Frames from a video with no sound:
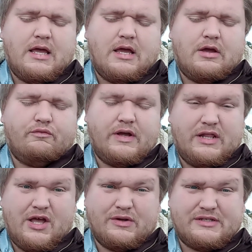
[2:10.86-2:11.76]

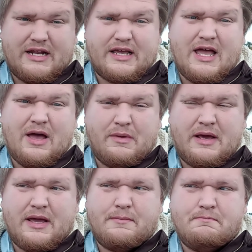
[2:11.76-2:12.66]
reloads that I got when
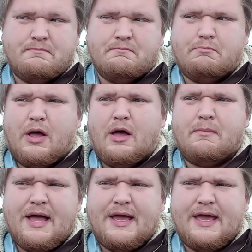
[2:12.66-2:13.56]
I bought
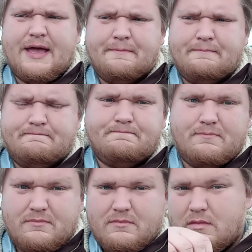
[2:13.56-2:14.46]
my, uh,
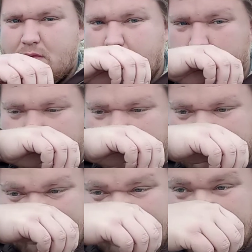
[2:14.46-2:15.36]
or
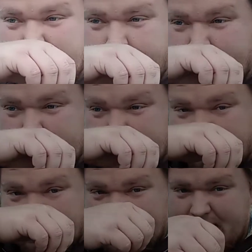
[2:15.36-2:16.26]
rather, when I picked up
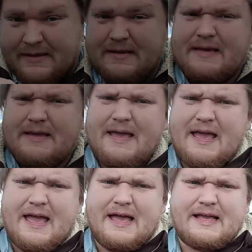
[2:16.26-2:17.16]
my
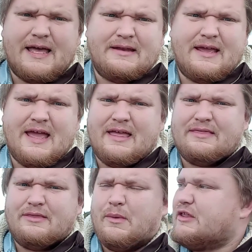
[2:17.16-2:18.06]
handgun. And
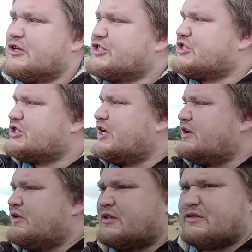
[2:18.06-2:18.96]
the weather's
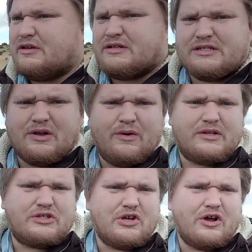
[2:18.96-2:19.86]
uh, it's going
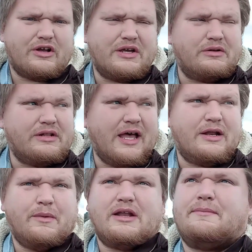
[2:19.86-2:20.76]
dark and light and
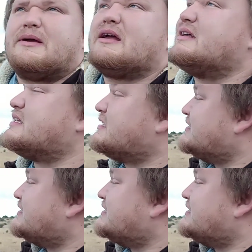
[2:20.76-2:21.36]
whatnot because it's